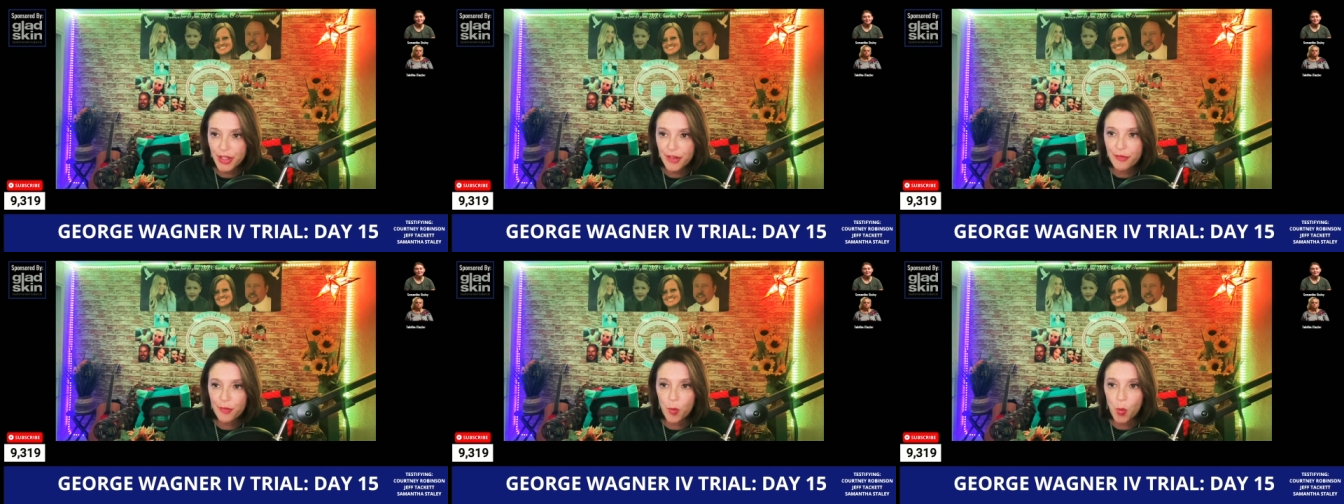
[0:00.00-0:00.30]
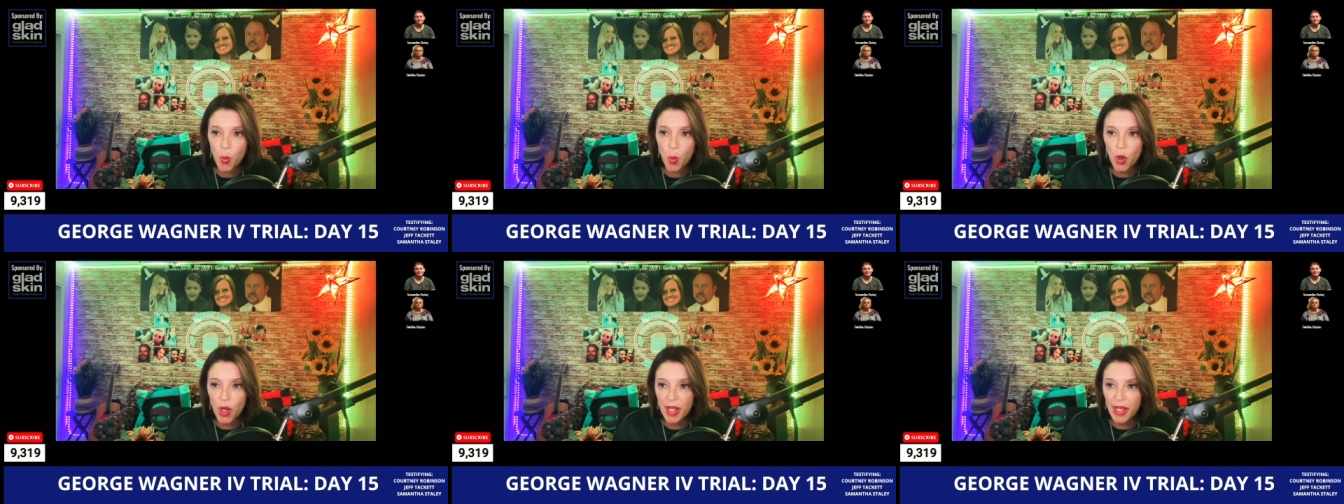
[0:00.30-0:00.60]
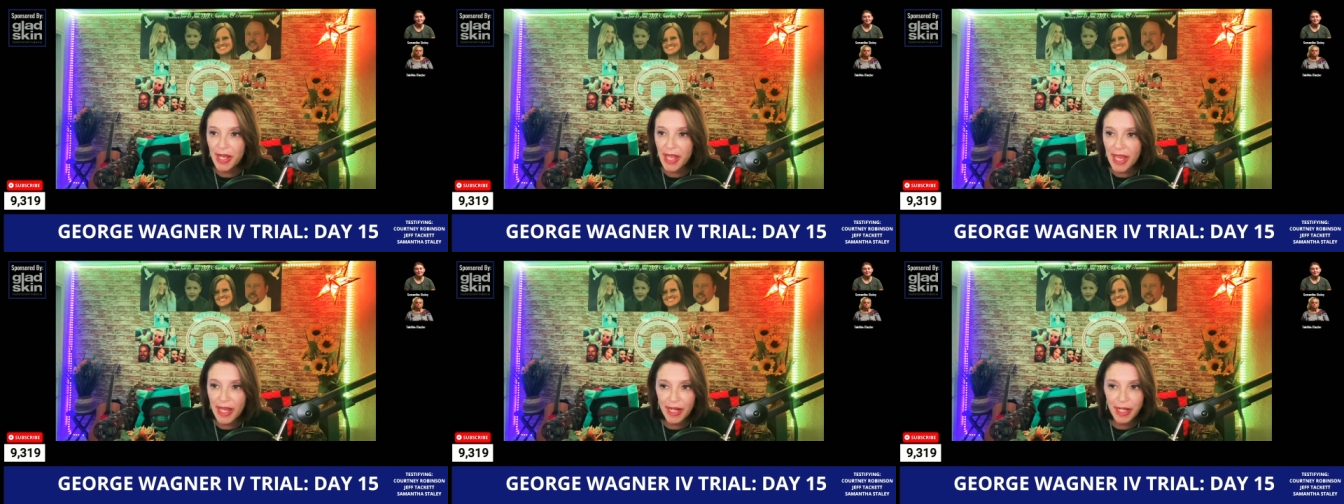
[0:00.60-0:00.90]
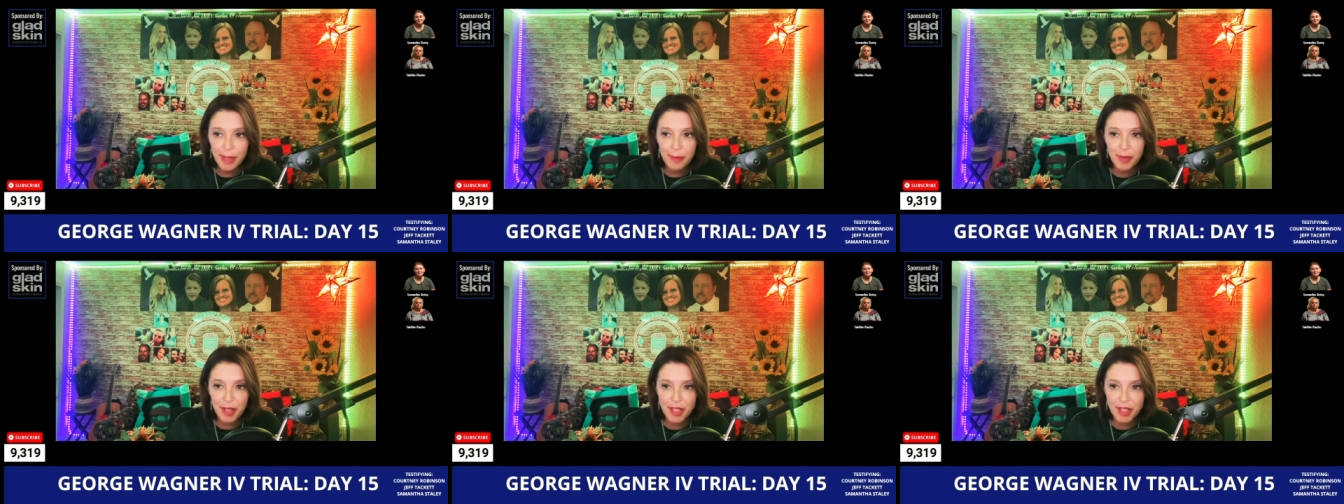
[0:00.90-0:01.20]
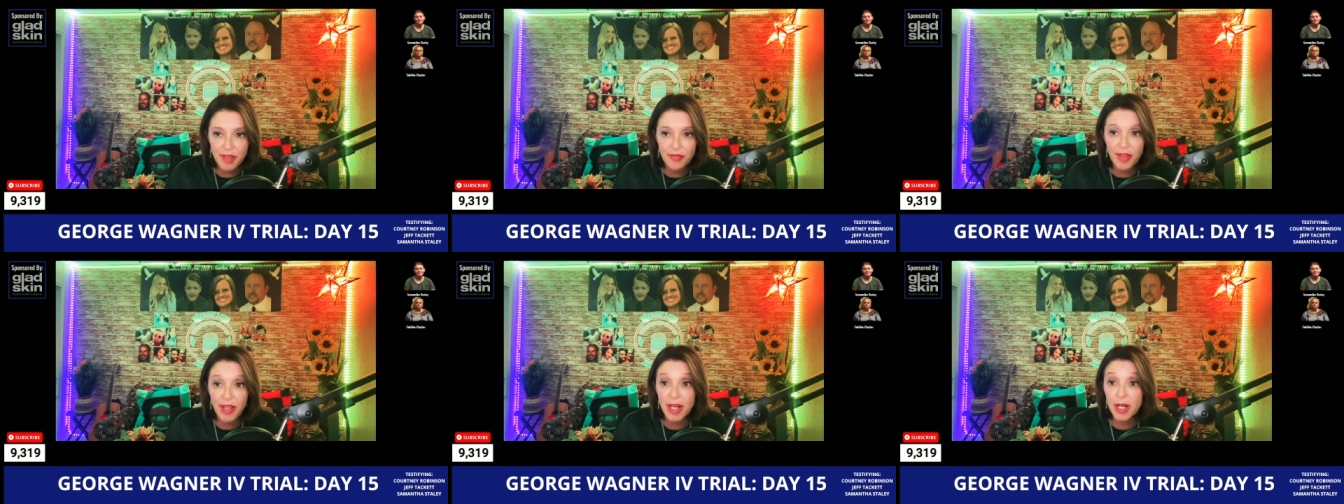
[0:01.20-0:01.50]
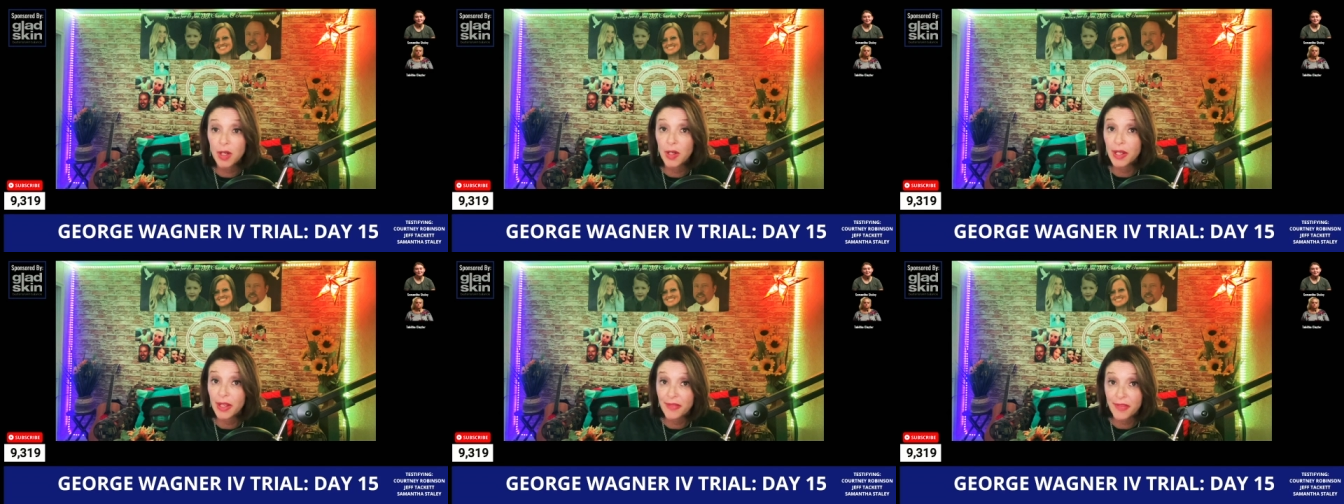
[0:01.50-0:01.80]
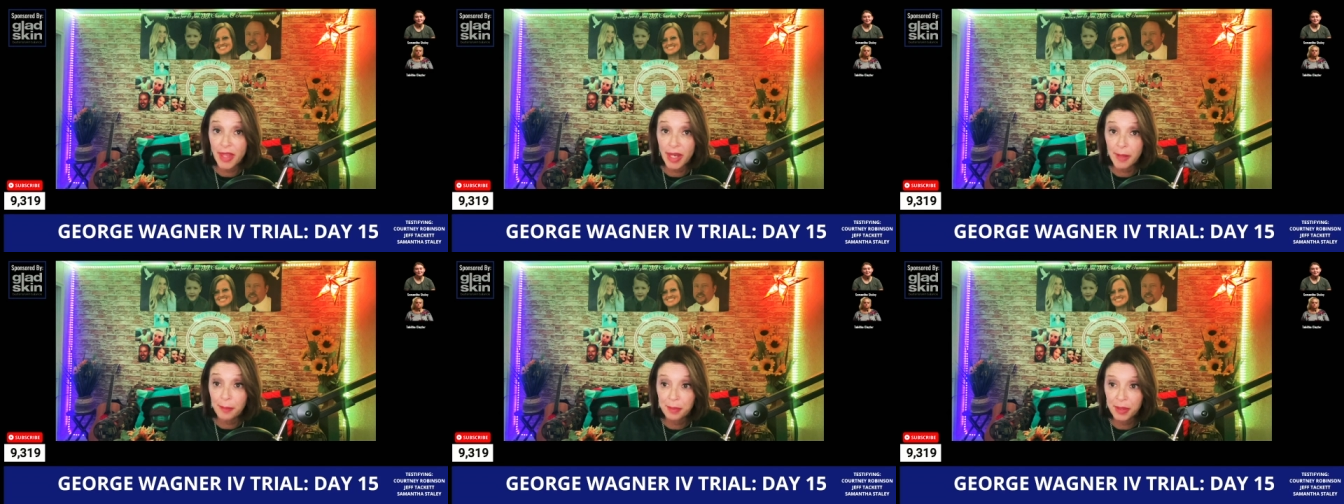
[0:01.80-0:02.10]
If one had an opinion, they all had
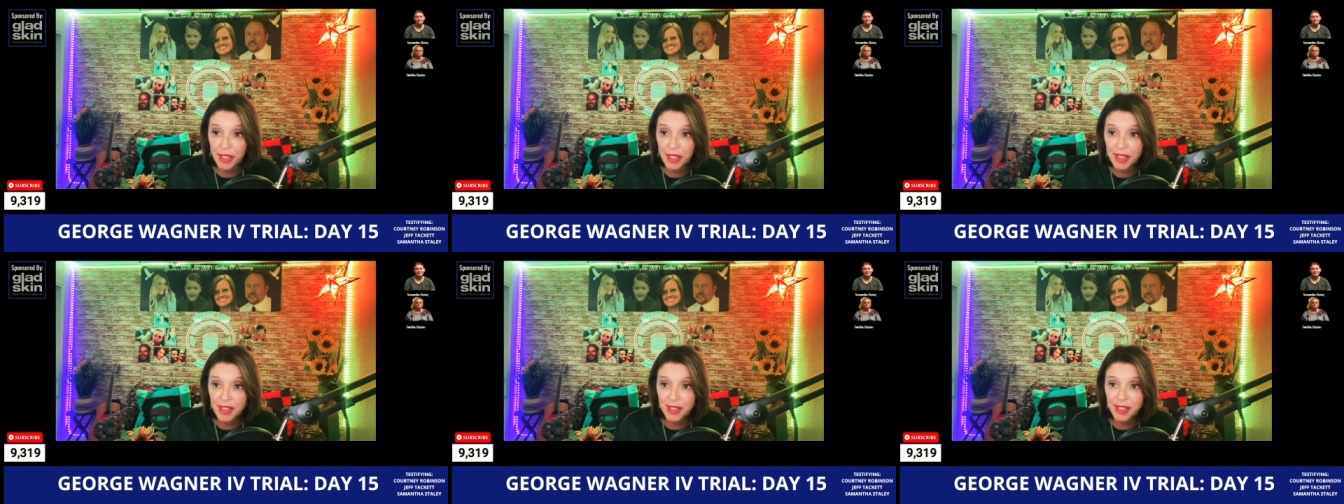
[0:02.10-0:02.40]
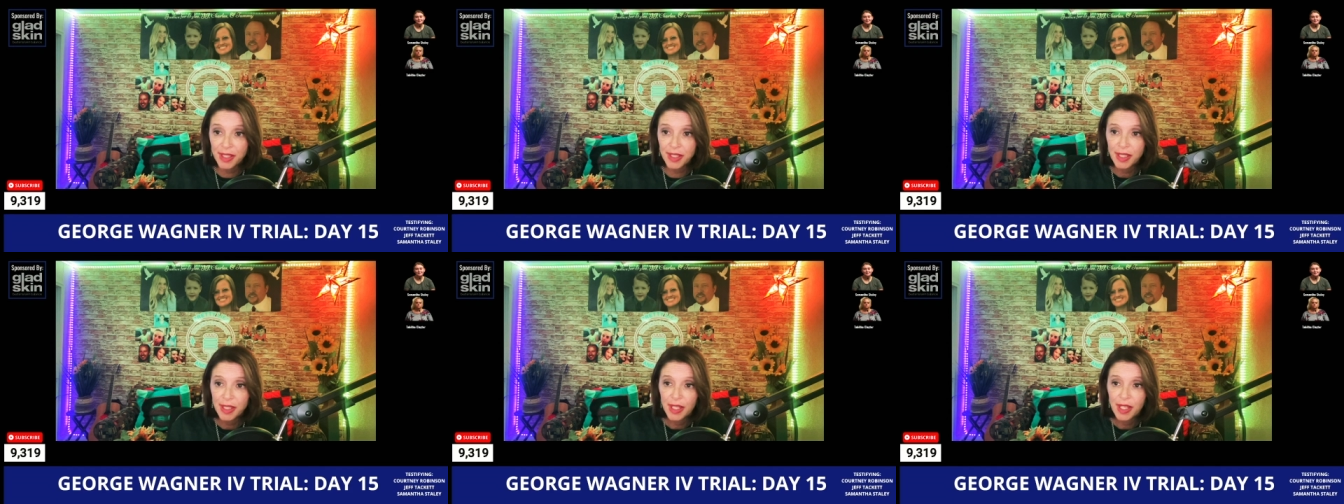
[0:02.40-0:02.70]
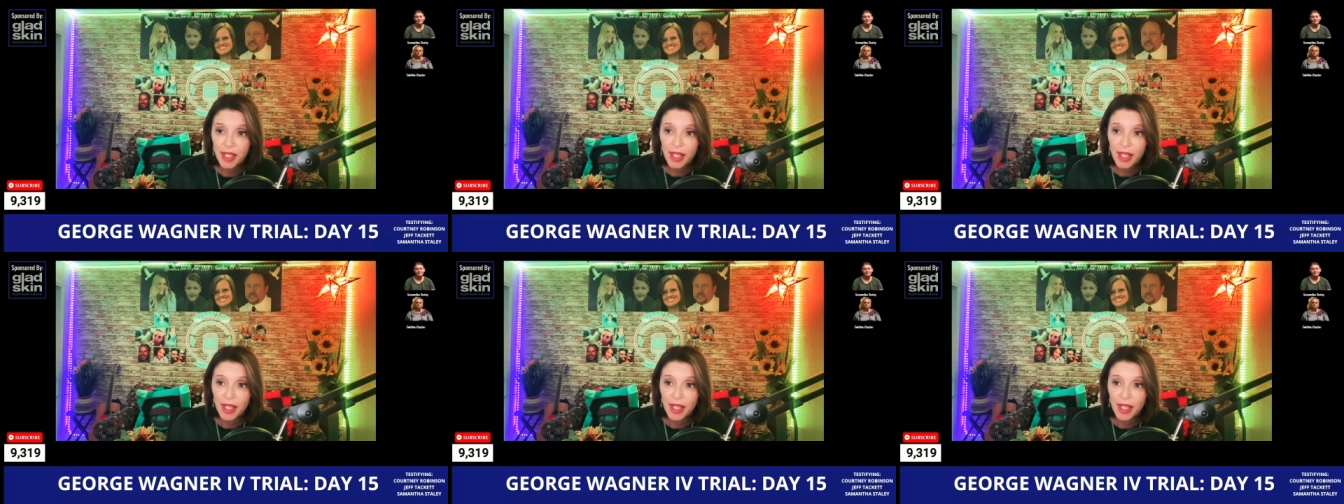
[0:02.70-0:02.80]
that opinion,